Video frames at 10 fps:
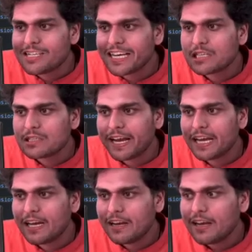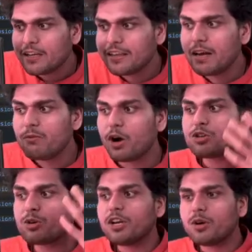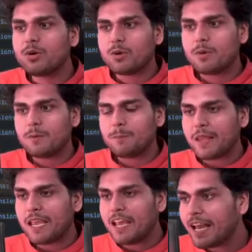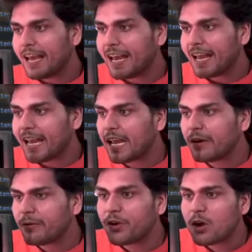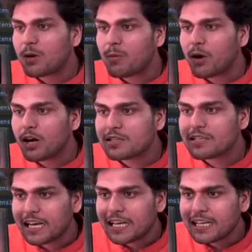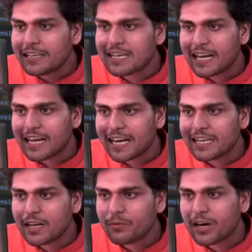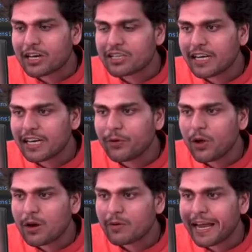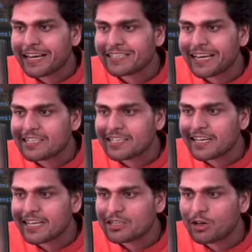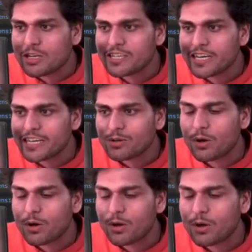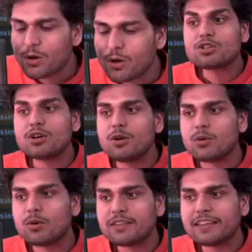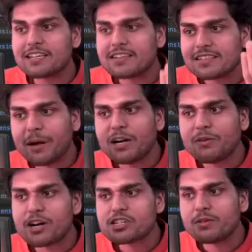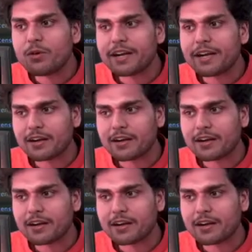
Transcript: file, then what should you do? If your module, see, there is another function. If your extension is .json, what you should do? There is a separate function for it.